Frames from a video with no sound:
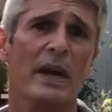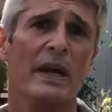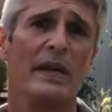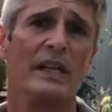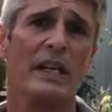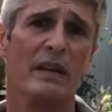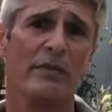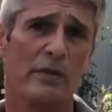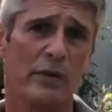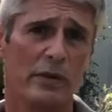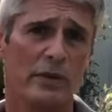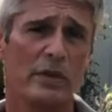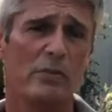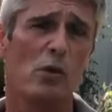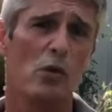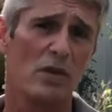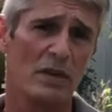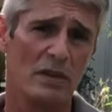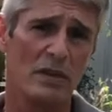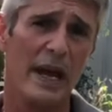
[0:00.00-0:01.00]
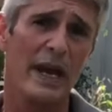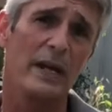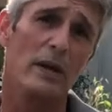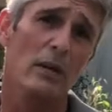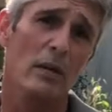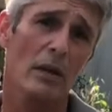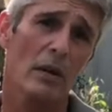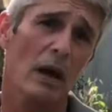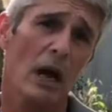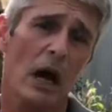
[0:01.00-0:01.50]
and give you some more
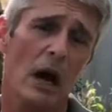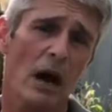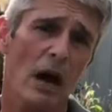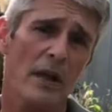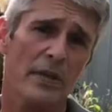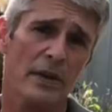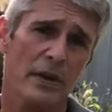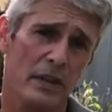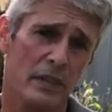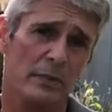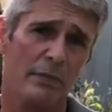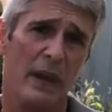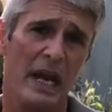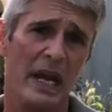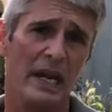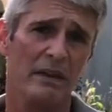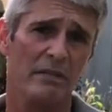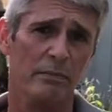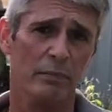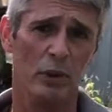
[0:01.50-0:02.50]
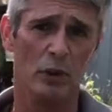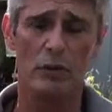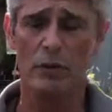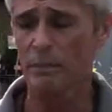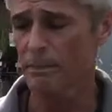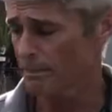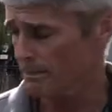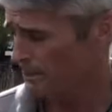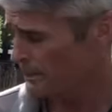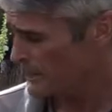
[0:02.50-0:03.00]
cycle on their span of
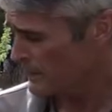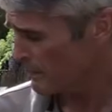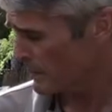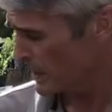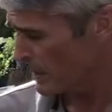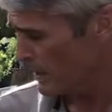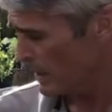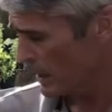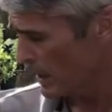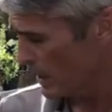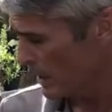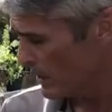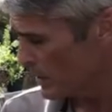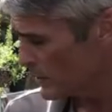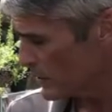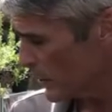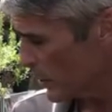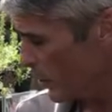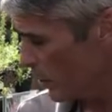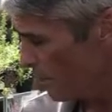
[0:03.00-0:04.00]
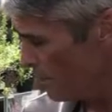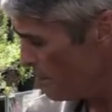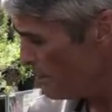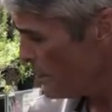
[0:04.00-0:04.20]
bloom. So